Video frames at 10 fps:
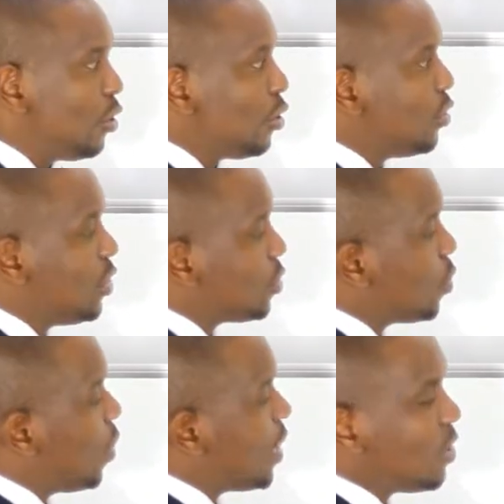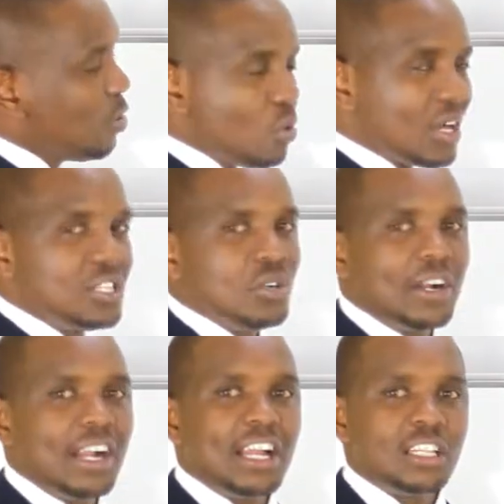You need to go and look at your
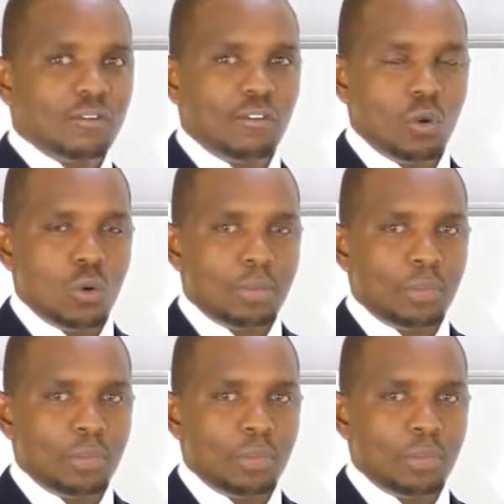cash flow